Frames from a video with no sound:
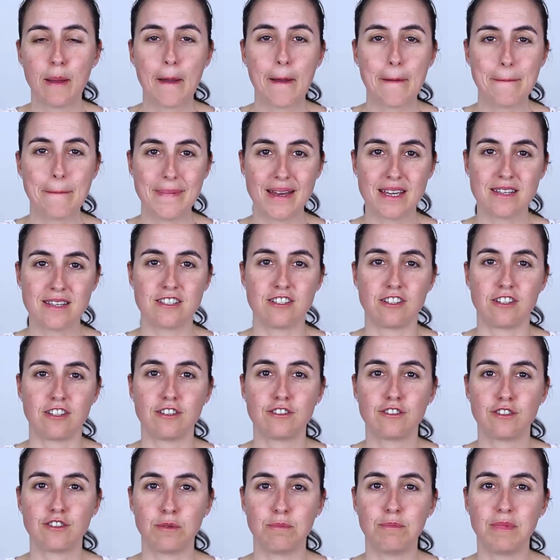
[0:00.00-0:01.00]
measure
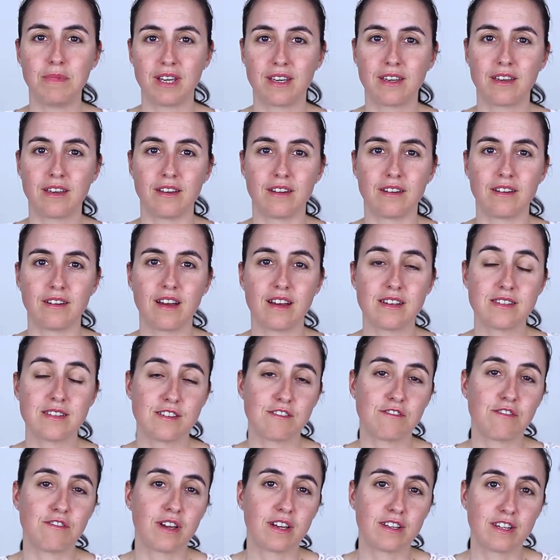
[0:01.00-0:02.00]
to make it
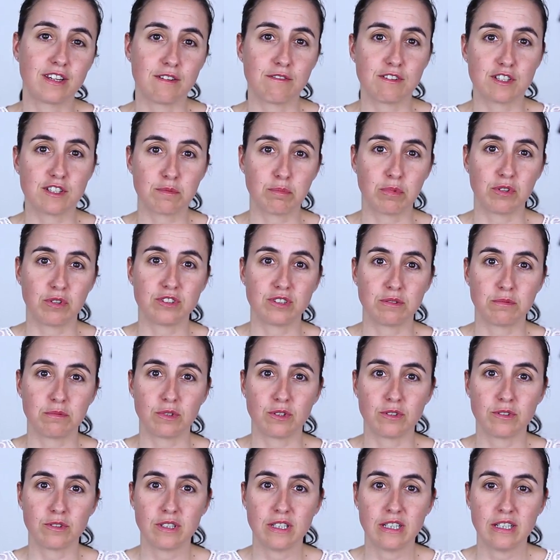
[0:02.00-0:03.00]
as effective as
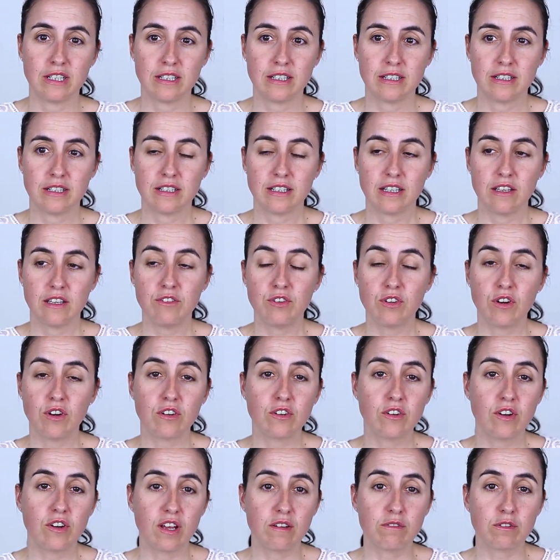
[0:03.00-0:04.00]
possible if you are
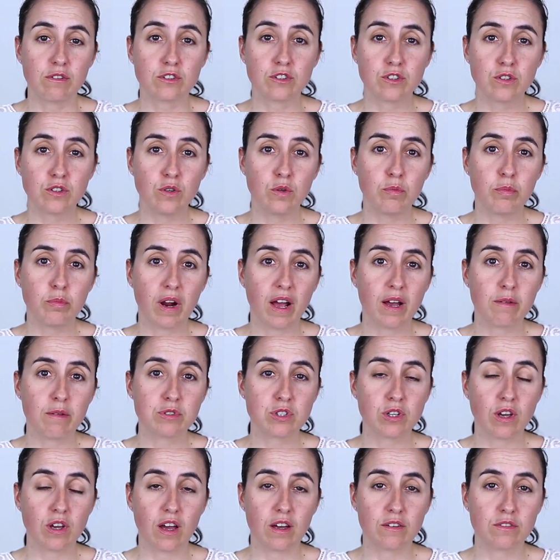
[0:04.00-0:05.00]
not able to,
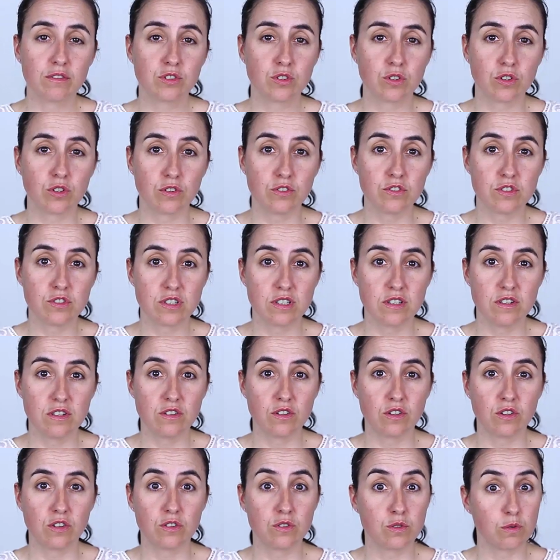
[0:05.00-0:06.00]
perhaps you have to
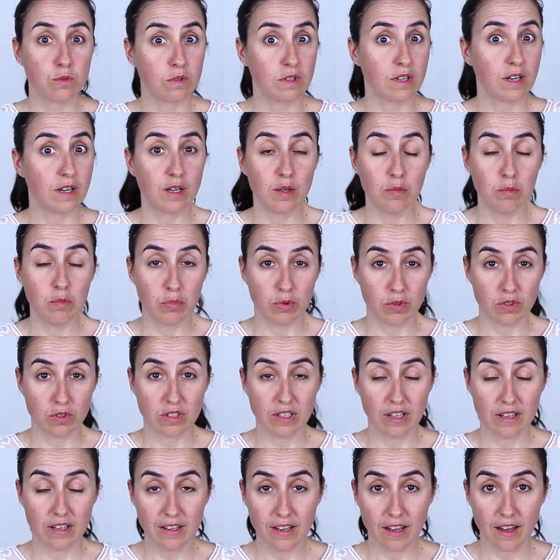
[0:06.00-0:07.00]
consider doing an
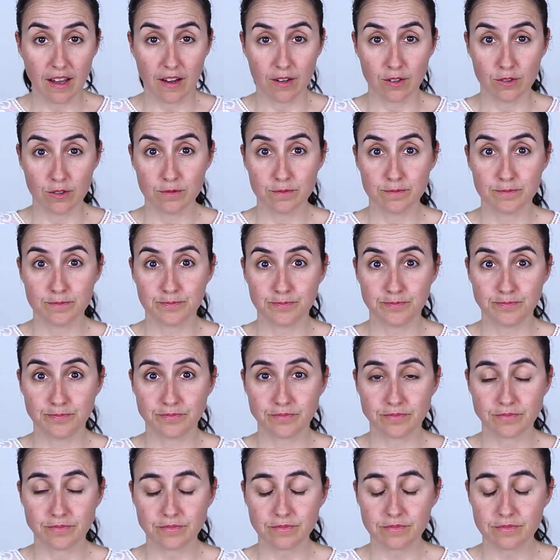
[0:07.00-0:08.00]
import anyhow.
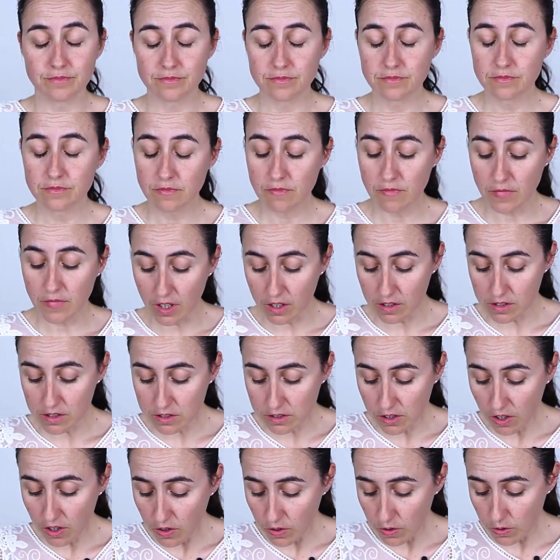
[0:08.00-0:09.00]

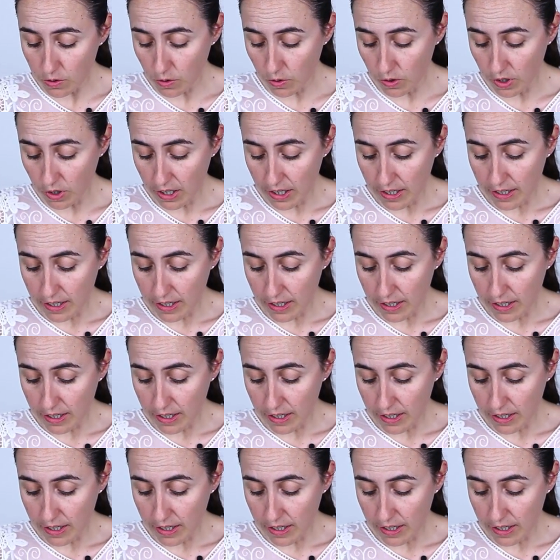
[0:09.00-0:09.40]
So